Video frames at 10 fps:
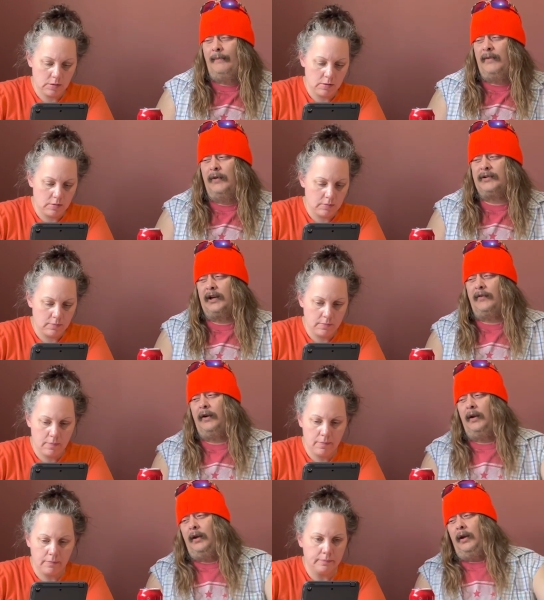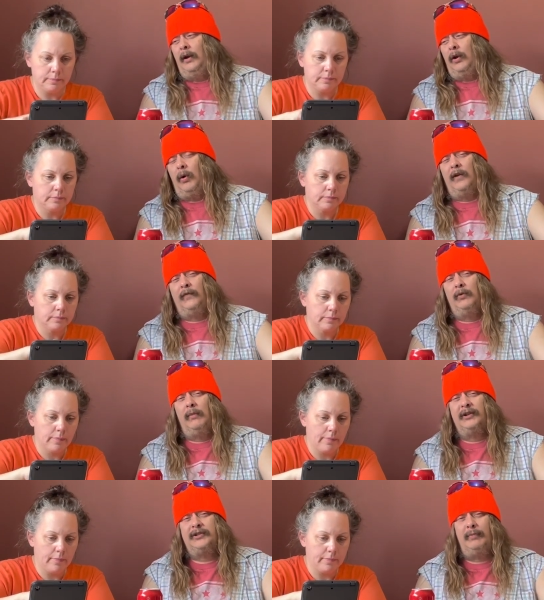Speaker 1: It was like a, quite a few
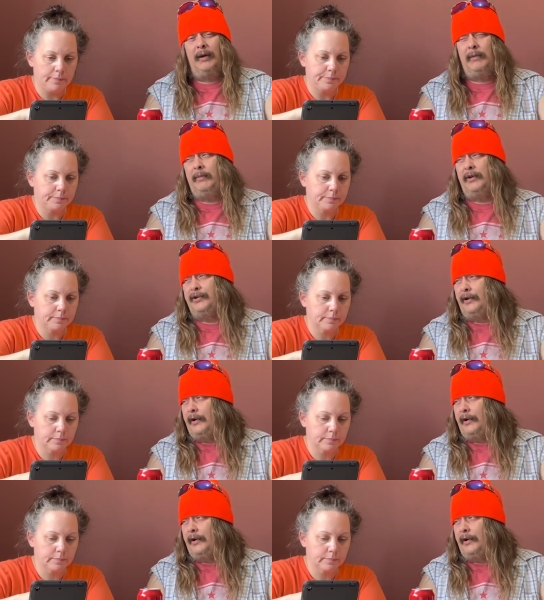months back, maybe a year.